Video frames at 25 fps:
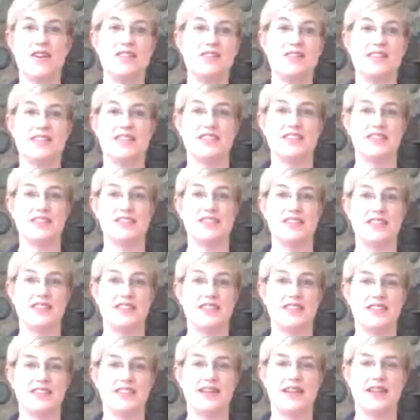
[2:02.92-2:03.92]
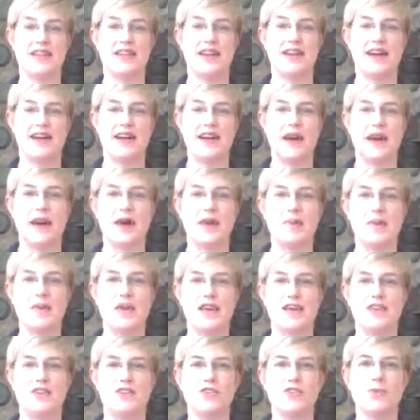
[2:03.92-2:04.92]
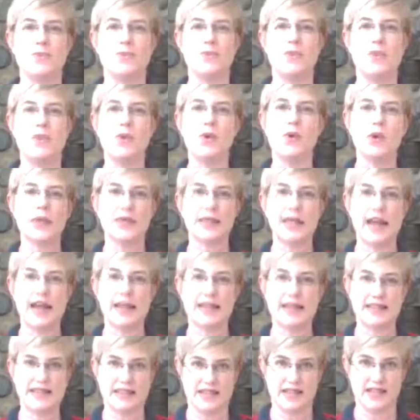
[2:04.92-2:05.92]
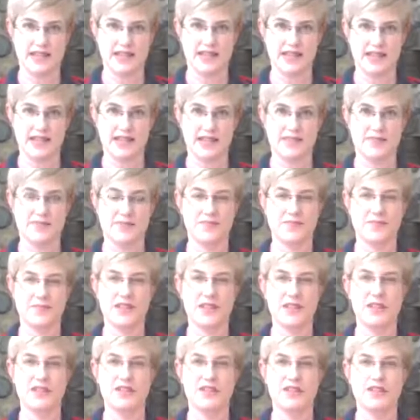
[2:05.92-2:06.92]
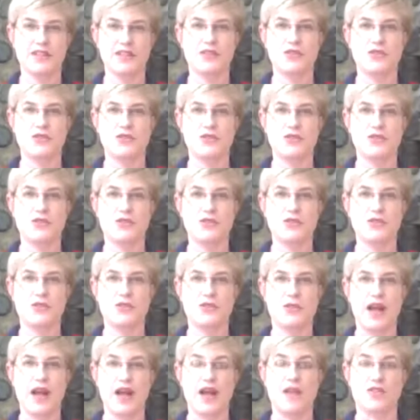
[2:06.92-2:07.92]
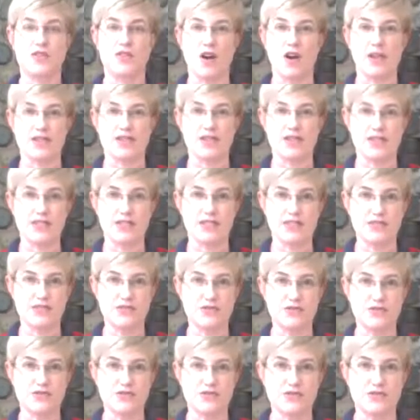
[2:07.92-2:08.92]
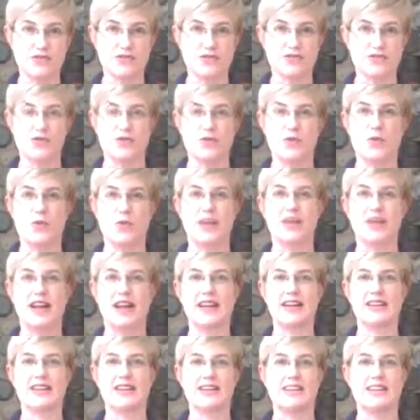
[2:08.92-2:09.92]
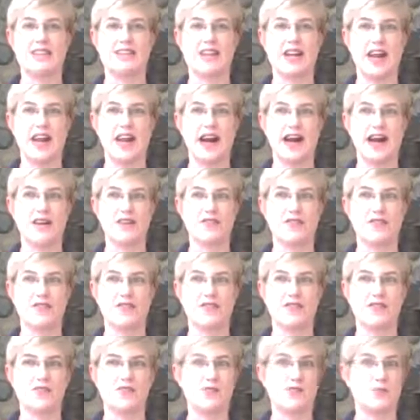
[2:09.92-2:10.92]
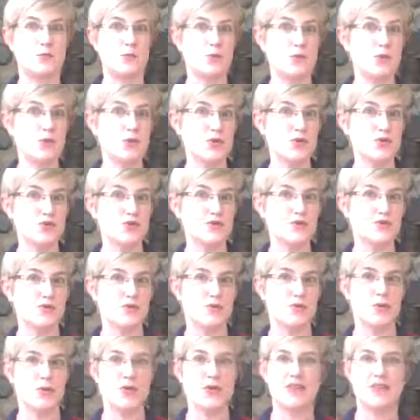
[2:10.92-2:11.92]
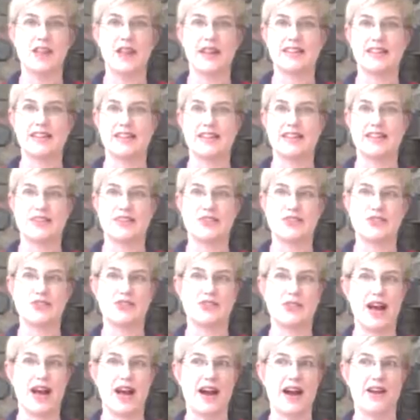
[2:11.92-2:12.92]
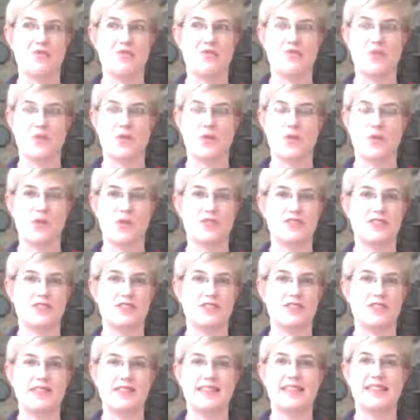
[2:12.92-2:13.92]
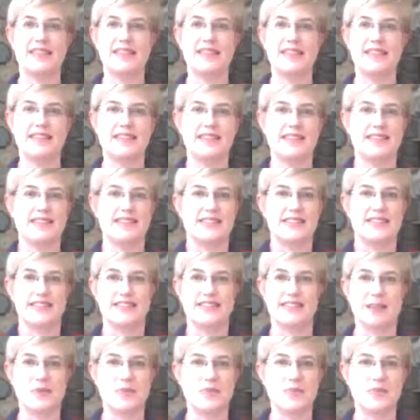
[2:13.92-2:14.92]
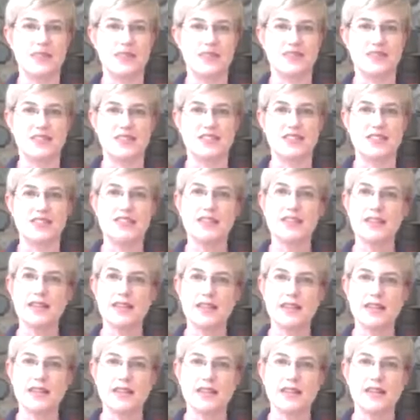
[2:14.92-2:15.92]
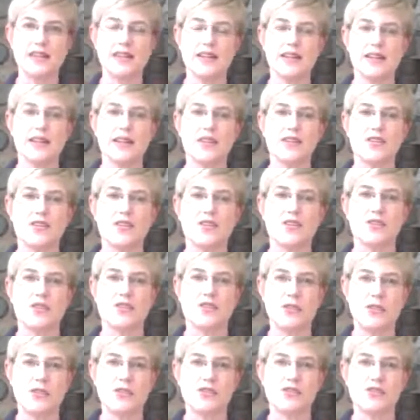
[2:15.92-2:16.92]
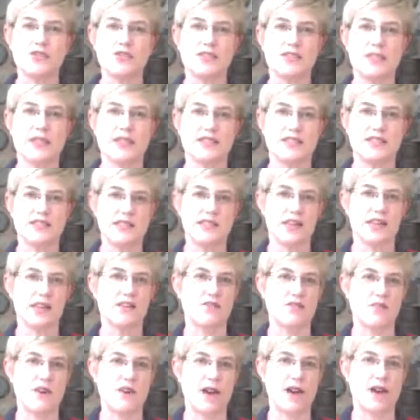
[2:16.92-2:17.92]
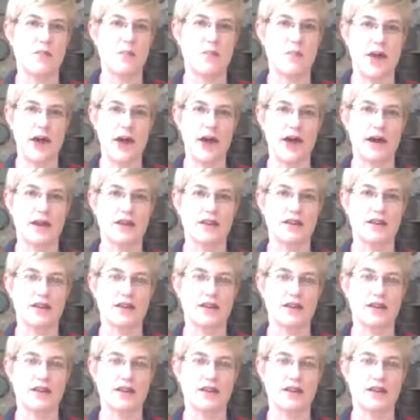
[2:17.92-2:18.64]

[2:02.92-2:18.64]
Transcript: this energy. And you're more likely to have confidence issues. You're more likely to have spooks. You're more likely to have the horse that does something silly the first and second ride back